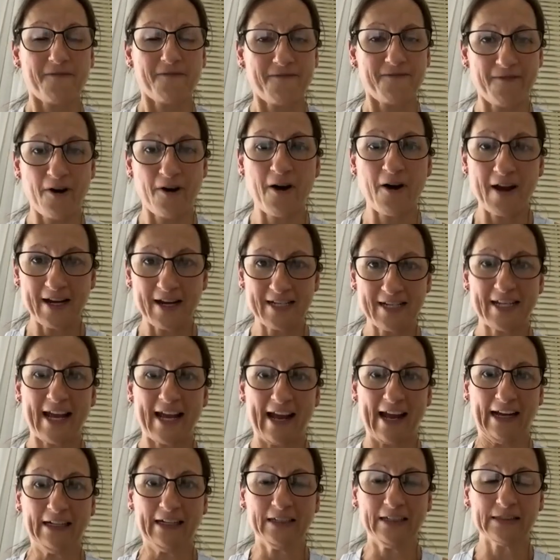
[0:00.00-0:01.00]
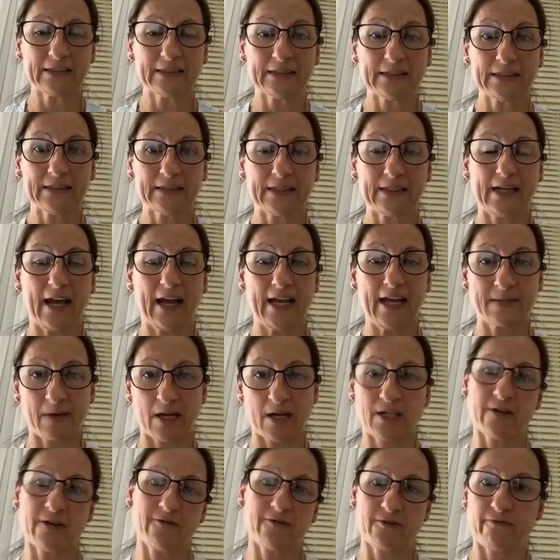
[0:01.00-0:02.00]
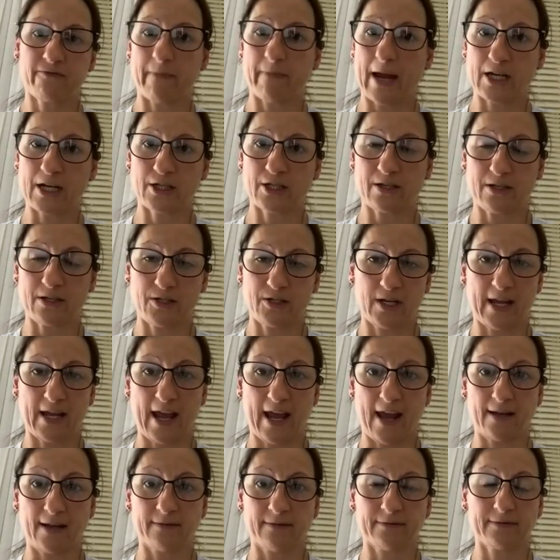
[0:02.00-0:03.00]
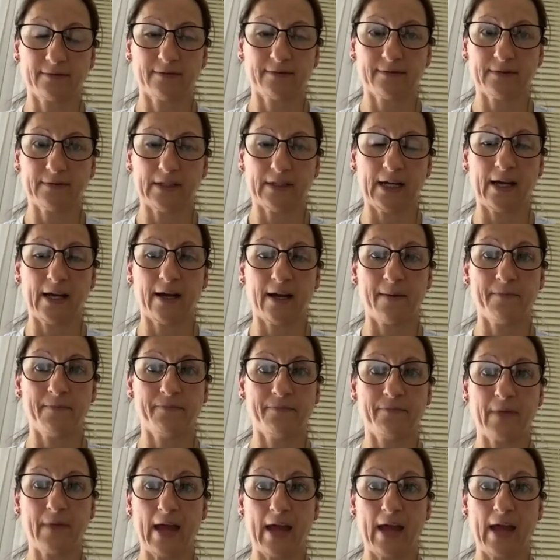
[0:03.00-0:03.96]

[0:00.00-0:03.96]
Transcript: Find out as much information as you can. I'm